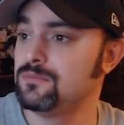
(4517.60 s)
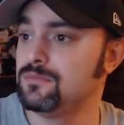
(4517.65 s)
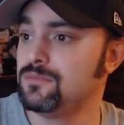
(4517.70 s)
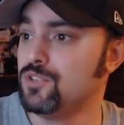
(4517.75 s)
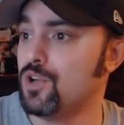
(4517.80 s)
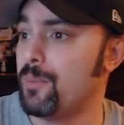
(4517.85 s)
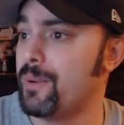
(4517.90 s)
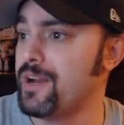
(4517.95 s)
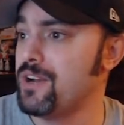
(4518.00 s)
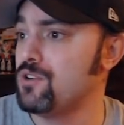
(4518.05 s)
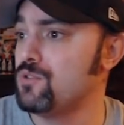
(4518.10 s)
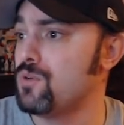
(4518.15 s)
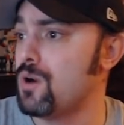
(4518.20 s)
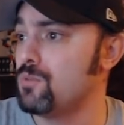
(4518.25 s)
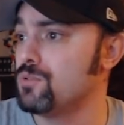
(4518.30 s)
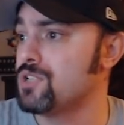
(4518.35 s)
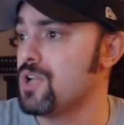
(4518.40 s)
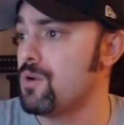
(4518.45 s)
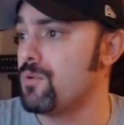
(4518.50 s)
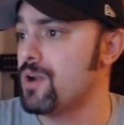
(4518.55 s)
Nobody knew what
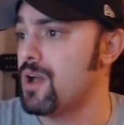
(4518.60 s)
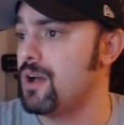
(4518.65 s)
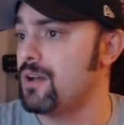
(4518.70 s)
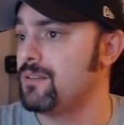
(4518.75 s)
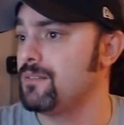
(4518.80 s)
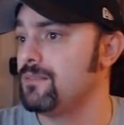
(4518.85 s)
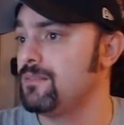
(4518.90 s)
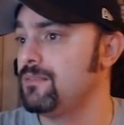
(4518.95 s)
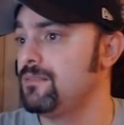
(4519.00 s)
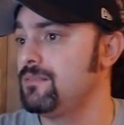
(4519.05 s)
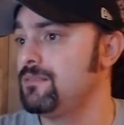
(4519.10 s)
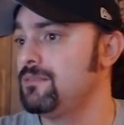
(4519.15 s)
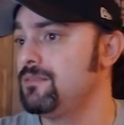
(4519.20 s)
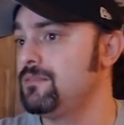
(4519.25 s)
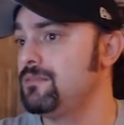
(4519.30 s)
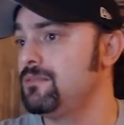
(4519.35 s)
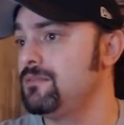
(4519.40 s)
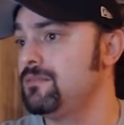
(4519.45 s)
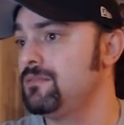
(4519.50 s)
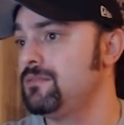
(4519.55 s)
was going on.
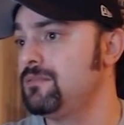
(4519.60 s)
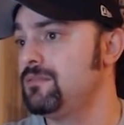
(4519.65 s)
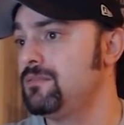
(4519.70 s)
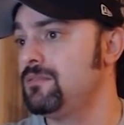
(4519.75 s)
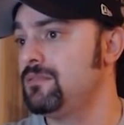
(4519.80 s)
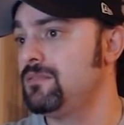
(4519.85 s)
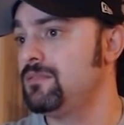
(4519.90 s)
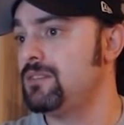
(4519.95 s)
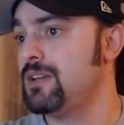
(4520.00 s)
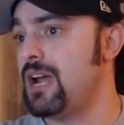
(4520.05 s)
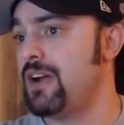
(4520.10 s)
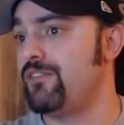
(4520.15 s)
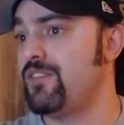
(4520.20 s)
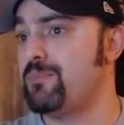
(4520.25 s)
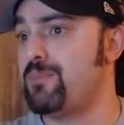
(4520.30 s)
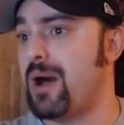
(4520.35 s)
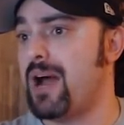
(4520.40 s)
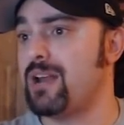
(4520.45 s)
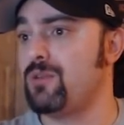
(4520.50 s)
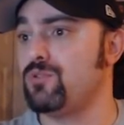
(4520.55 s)

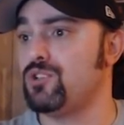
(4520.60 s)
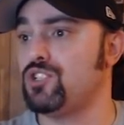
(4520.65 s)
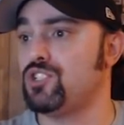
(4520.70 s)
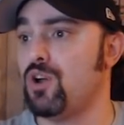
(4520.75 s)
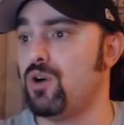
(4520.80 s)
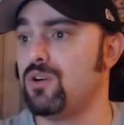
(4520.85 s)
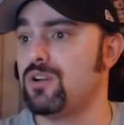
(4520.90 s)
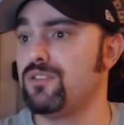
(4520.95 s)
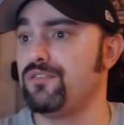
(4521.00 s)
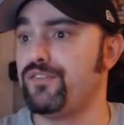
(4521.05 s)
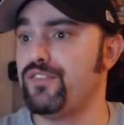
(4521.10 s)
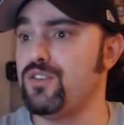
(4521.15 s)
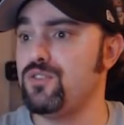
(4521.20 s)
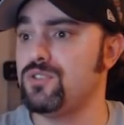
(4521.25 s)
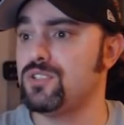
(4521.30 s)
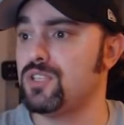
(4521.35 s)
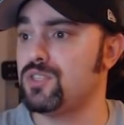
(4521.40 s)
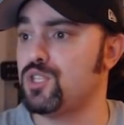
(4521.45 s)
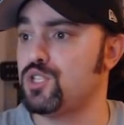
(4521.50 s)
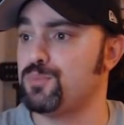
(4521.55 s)
Everybody was so
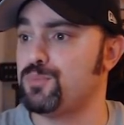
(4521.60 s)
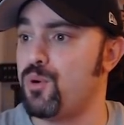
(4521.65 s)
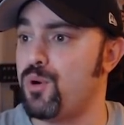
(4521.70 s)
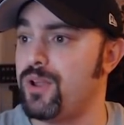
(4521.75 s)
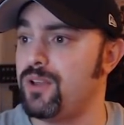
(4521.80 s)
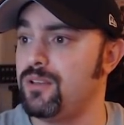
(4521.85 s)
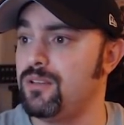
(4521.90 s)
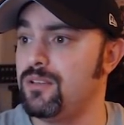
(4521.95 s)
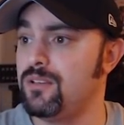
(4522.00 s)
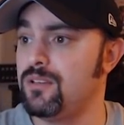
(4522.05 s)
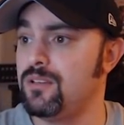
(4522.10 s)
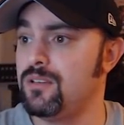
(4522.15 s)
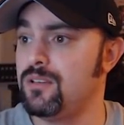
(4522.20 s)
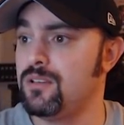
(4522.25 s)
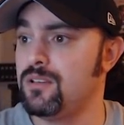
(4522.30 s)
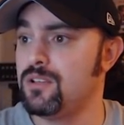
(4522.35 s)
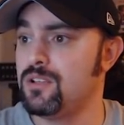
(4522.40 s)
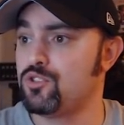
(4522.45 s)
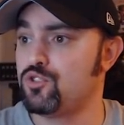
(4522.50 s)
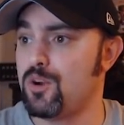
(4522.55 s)
confused at this point.
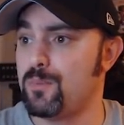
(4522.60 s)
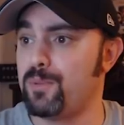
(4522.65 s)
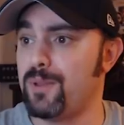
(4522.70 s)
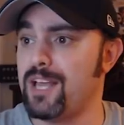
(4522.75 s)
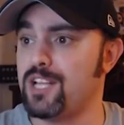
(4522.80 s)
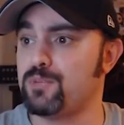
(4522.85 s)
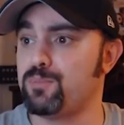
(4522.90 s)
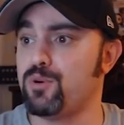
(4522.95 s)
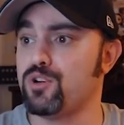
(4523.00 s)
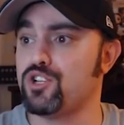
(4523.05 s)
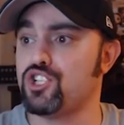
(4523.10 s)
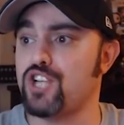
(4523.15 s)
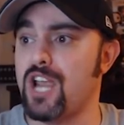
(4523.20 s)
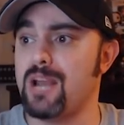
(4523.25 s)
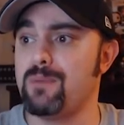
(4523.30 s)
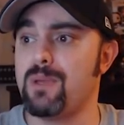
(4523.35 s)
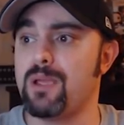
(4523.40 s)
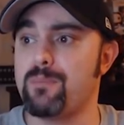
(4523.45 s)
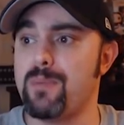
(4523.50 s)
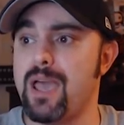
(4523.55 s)
Triple H put
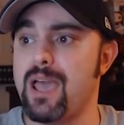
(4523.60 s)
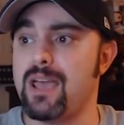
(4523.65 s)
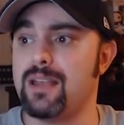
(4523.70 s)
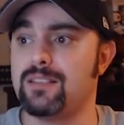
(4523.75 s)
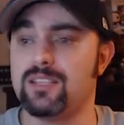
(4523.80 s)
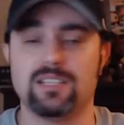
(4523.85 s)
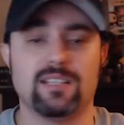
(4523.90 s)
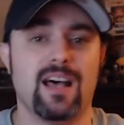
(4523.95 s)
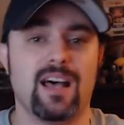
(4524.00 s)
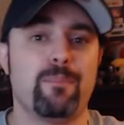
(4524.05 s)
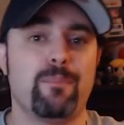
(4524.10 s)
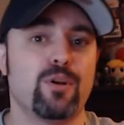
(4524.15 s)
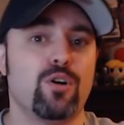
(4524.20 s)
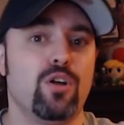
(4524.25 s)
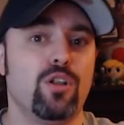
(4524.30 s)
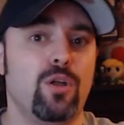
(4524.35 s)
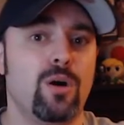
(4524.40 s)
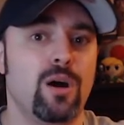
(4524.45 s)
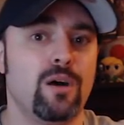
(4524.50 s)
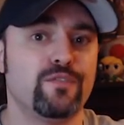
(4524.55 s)
Shane McMahon to top it
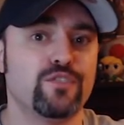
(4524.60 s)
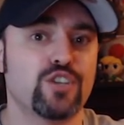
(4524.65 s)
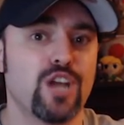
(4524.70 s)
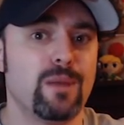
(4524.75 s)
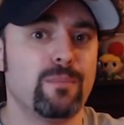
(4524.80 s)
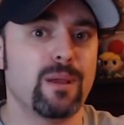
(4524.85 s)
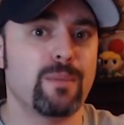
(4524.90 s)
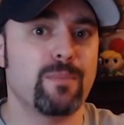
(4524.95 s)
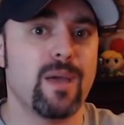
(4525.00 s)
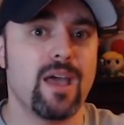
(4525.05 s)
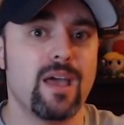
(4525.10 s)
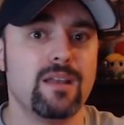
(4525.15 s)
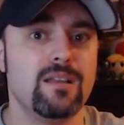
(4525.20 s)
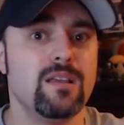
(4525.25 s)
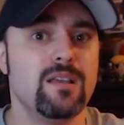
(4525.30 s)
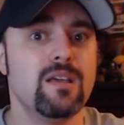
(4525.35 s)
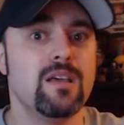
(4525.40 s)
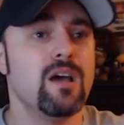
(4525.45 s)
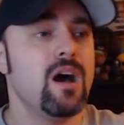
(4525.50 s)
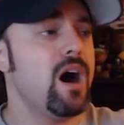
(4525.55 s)
all off. Shane McMahon
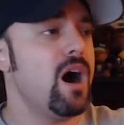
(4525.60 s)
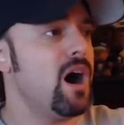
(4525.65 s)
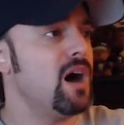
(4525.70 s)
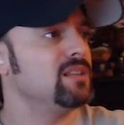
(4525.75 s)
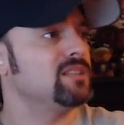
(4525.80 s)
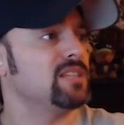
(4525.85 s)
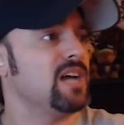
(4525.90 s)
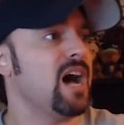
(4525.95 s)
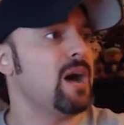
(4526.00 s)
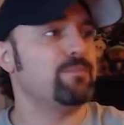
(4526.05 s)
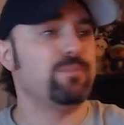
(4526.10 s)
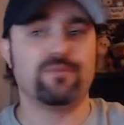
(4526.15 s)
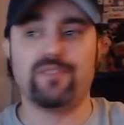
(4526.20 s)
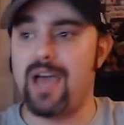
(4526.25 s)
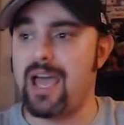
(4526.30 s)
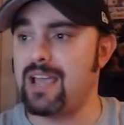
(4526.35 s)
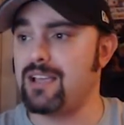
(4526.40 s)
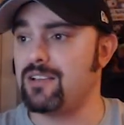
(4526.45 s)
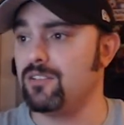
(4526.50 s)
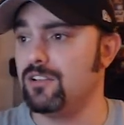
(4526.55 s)
on top of
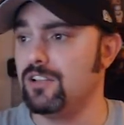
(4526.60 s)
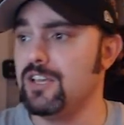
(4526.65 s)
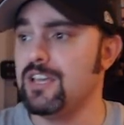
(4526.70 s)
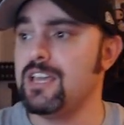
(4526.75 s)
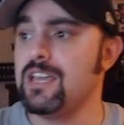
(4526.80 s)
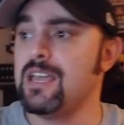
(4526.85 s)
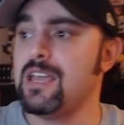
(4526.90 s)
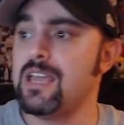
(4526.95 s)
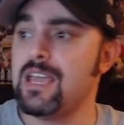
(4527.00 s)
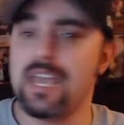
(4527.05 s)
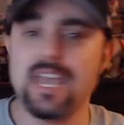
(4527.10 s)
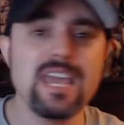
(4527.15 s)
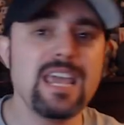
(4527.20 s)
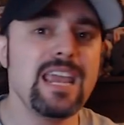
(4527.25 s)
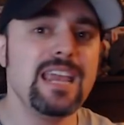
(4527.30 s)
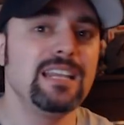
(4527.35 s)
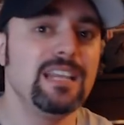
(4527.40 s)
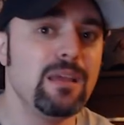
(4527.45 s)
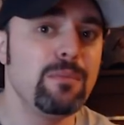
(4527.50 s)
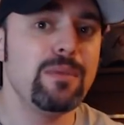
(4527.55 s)
Angle.
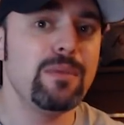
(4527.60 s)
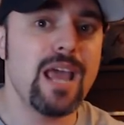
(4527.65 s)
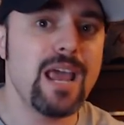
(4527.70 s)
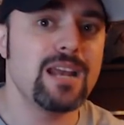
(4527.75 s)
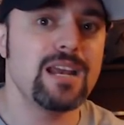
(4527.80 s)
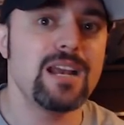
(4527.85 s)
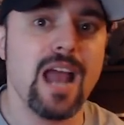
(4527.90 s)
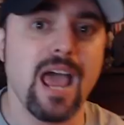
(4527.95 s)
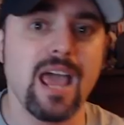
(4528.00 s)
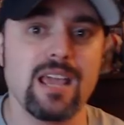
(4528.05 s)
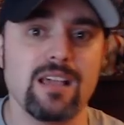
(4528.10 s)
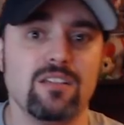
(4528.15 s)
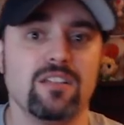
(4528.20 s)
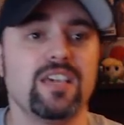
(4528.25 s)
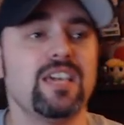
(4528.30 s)
He eliminated Angle.